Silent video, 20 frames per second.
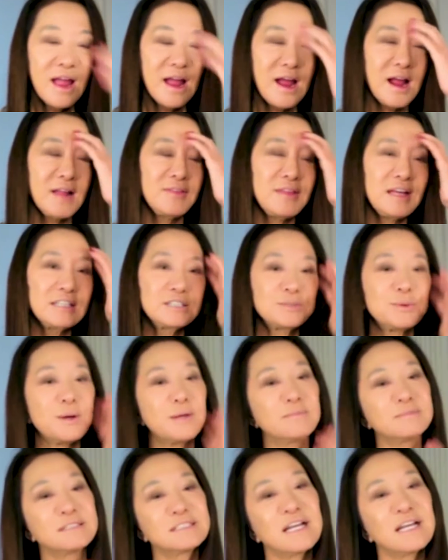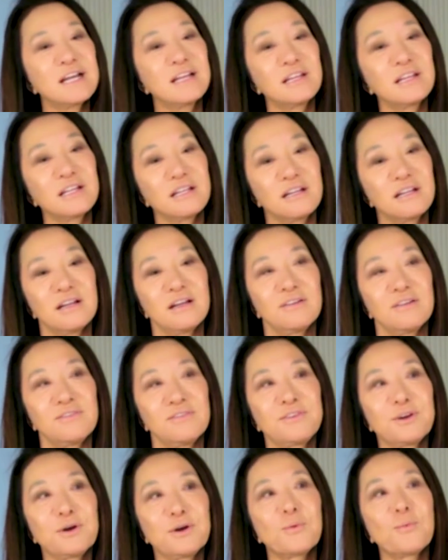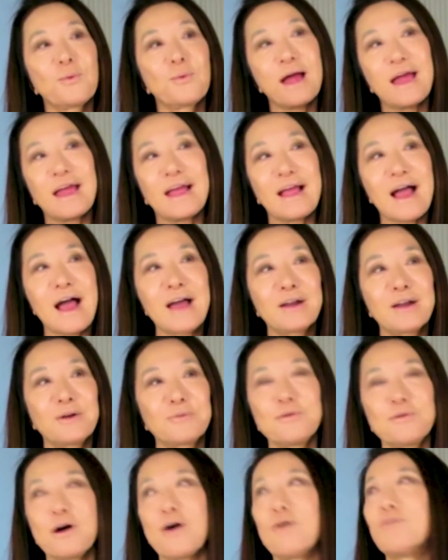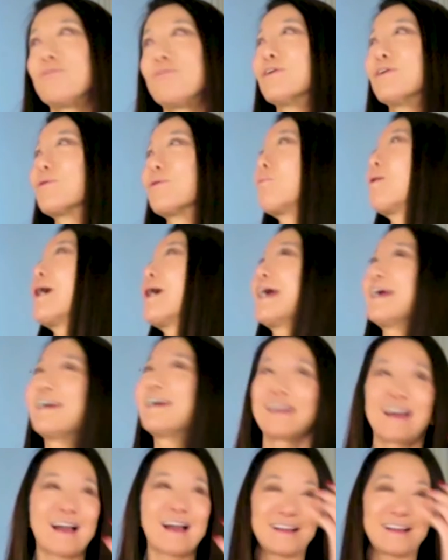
And that's why I'm saying that Vera Wang, I don't know Vera Wang.